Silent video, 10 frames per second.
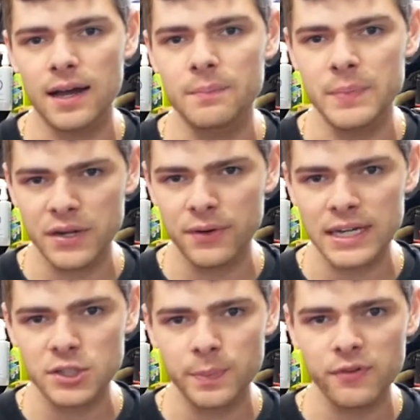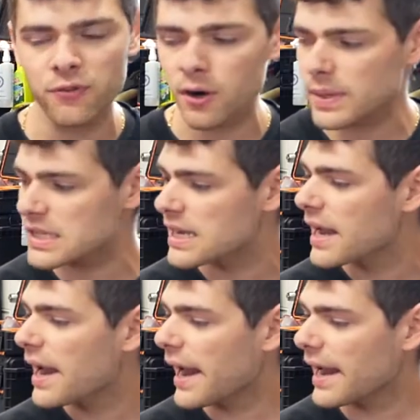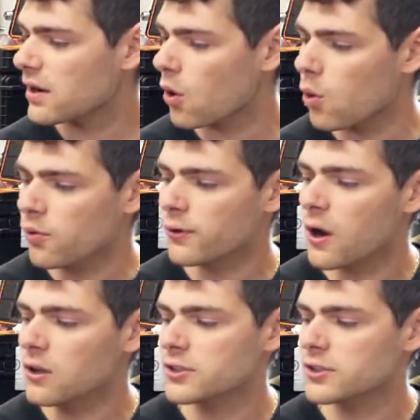mid-range performance, and overall